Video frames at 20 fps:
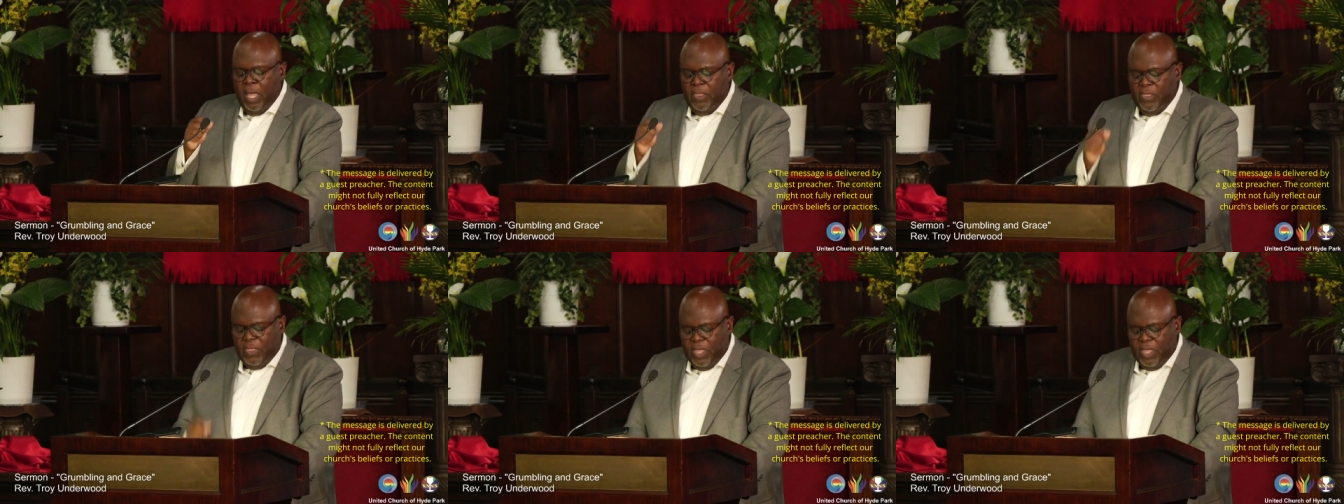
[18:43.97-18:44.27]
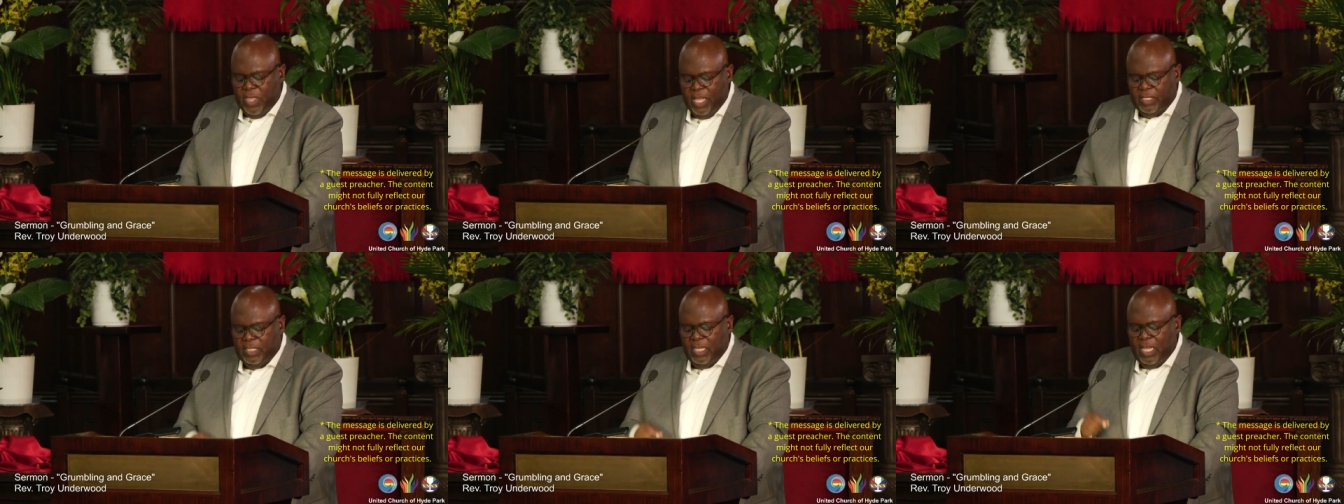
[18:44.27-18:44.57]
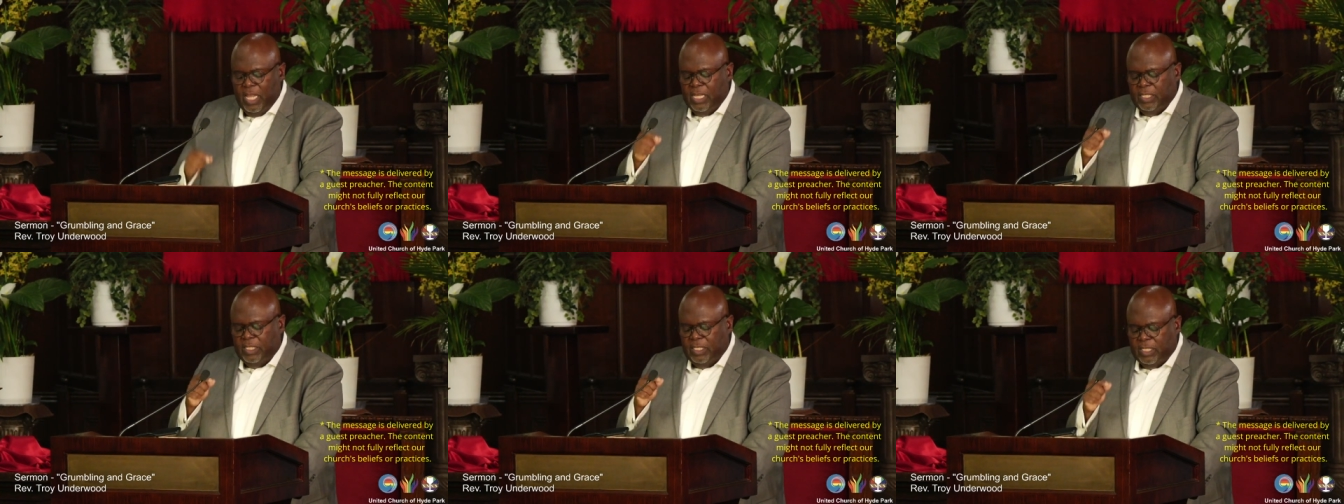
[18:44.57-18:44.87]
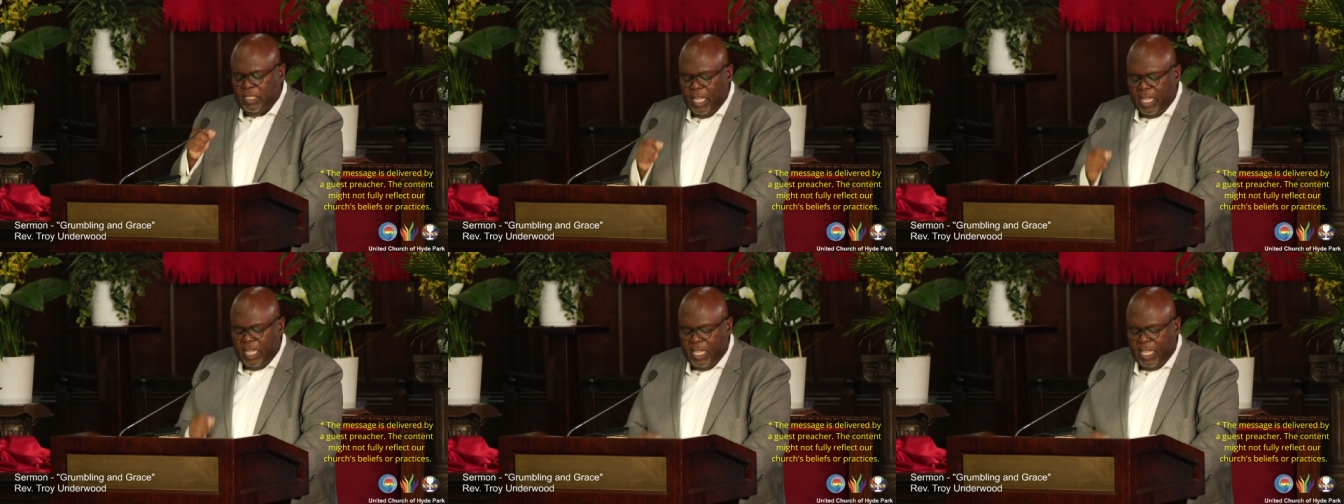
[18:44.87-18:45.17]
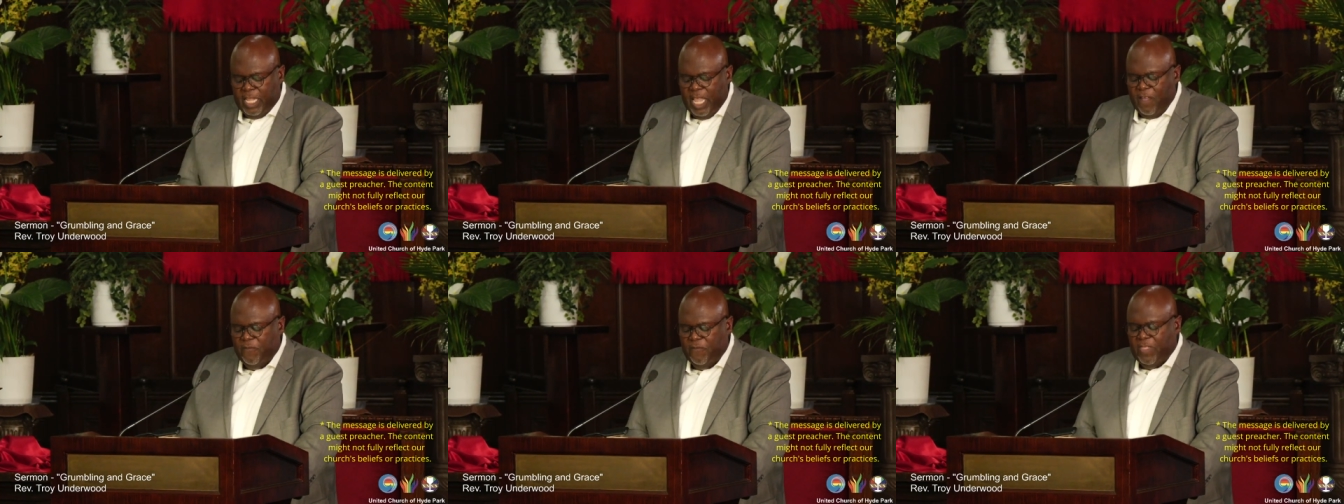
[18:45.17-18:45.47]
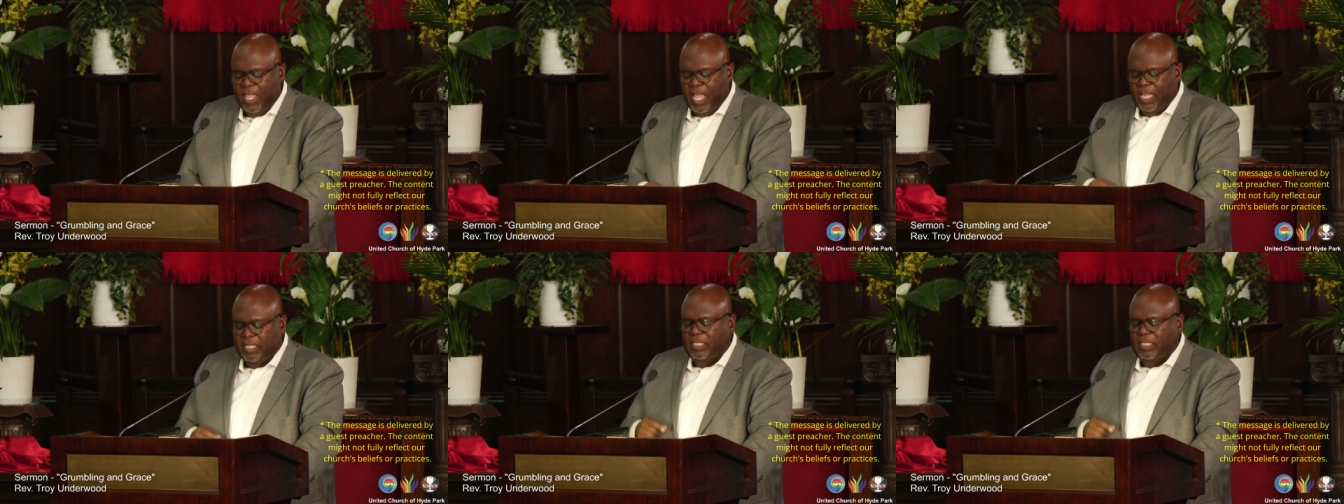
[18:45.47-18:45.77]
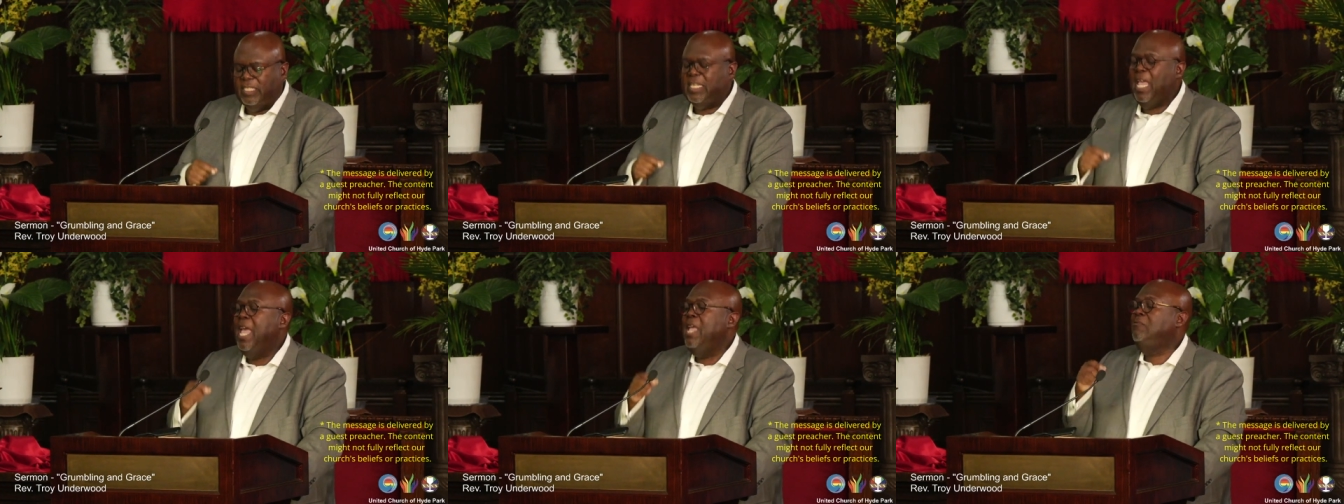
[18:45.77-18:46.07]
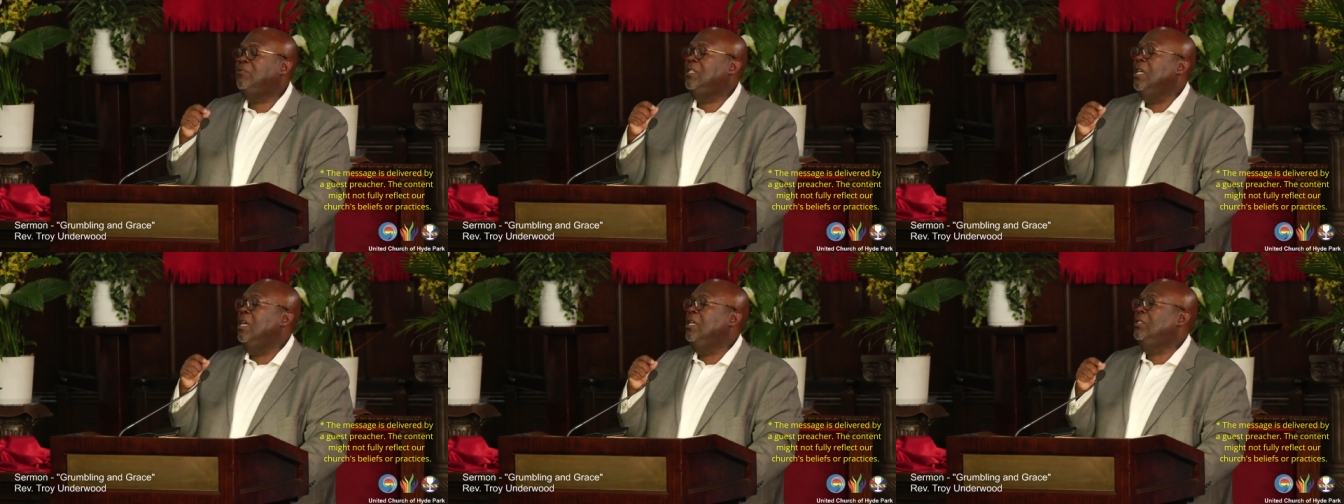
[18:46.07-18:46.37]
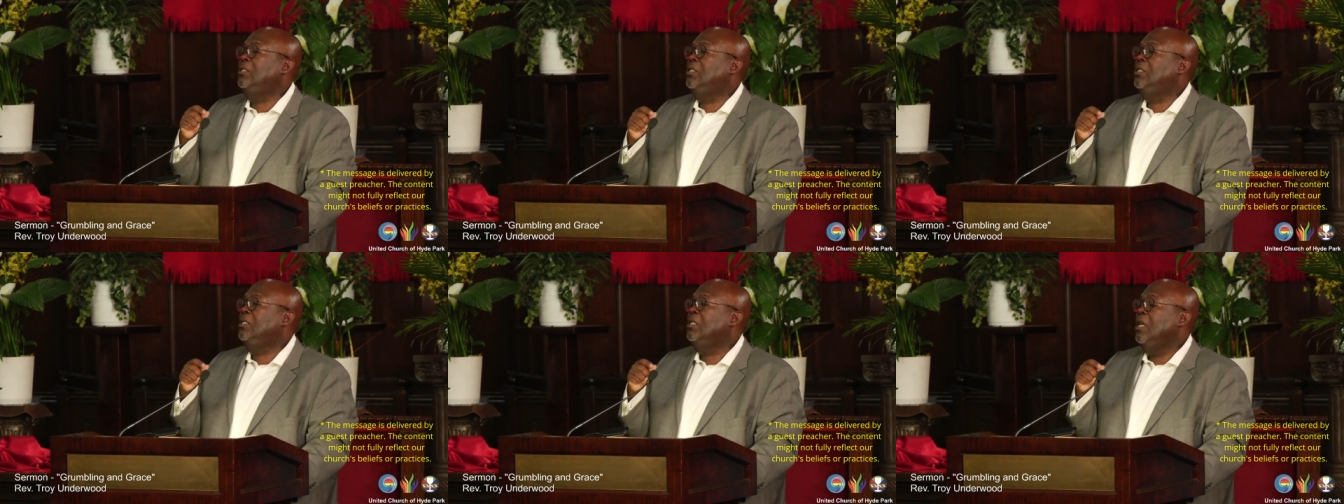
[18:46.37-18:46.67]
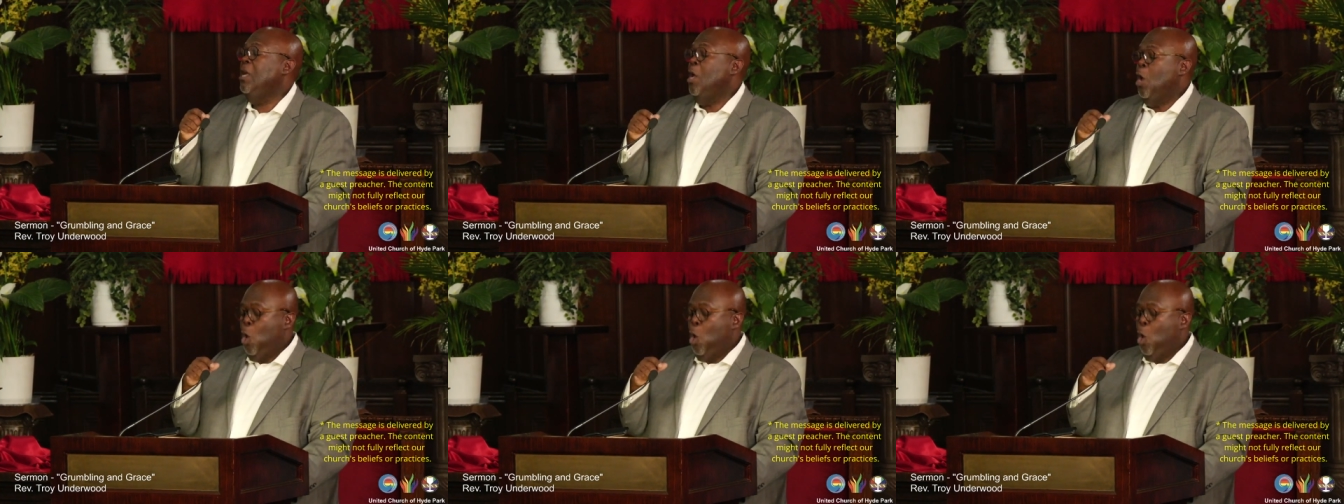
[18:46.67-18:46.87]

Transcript: This is the gift that saves us,